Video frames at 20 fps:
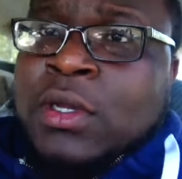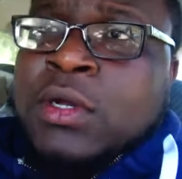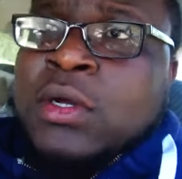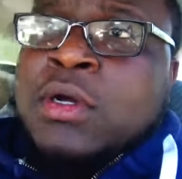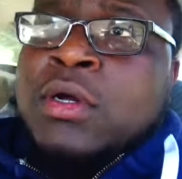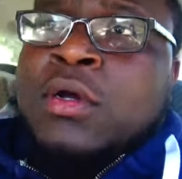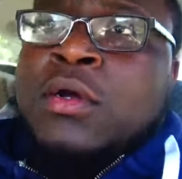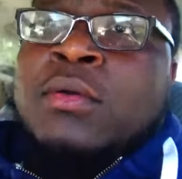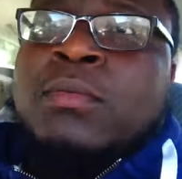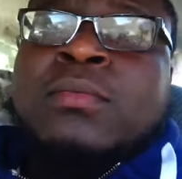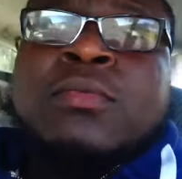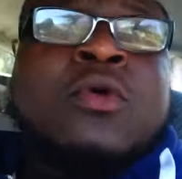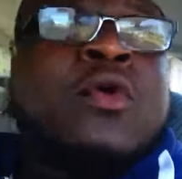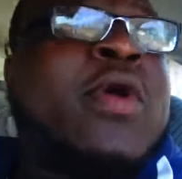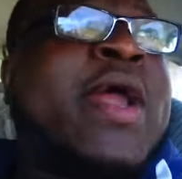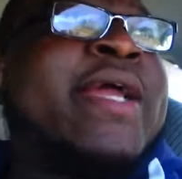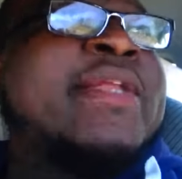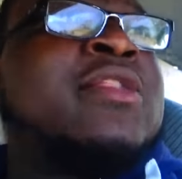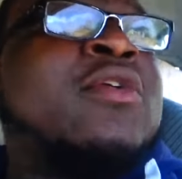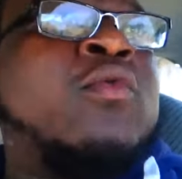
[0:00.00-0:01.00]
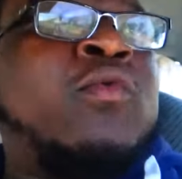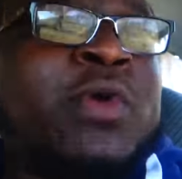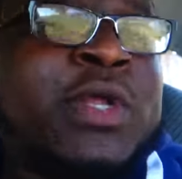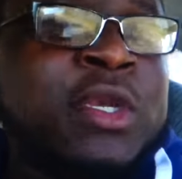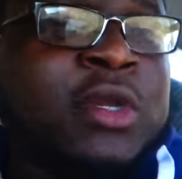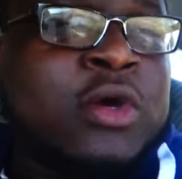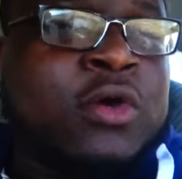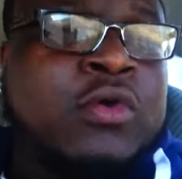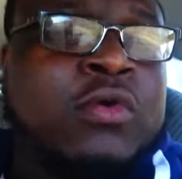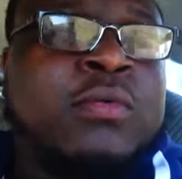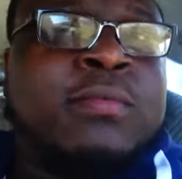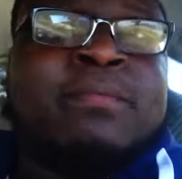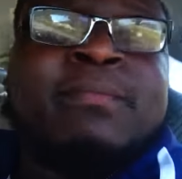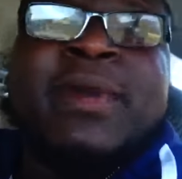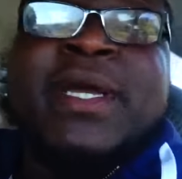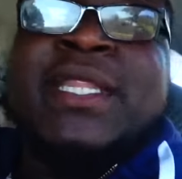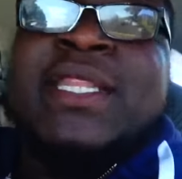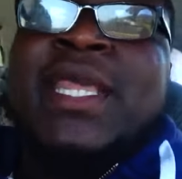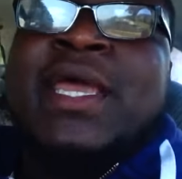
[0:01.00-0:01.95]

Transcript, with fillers: Um, cracked the window, but